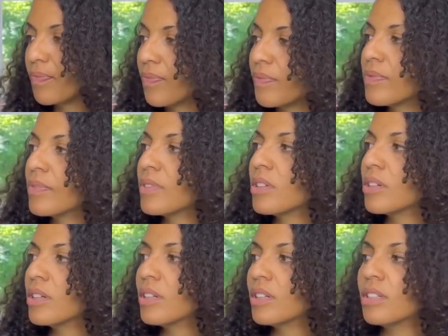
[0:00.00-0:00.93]

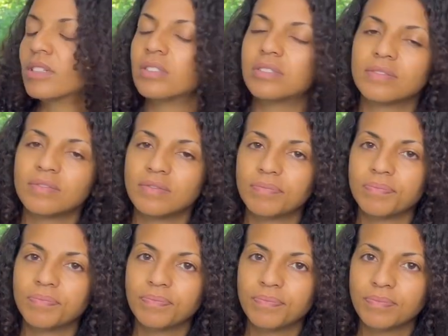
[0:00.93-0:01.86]

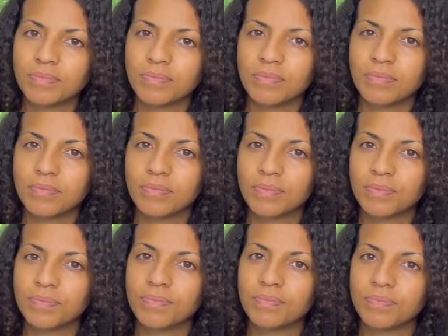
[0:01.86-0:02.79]

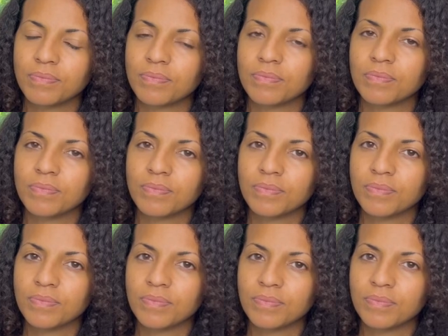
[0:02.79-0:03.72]

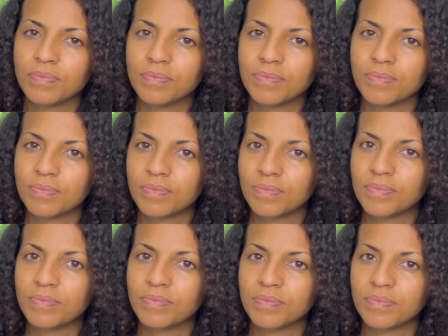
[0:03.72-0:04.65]

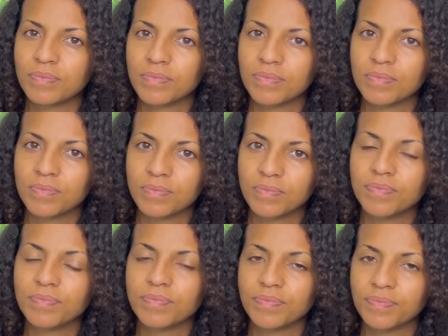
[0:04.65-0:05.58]

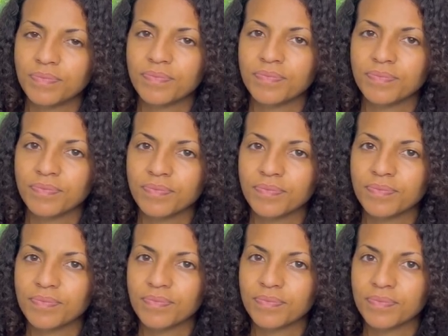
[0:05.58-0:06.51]

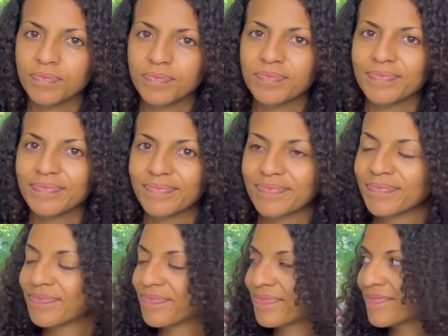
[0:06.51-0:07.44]

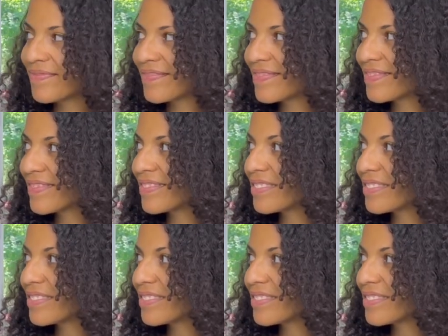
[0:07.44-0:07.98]
(not speaking)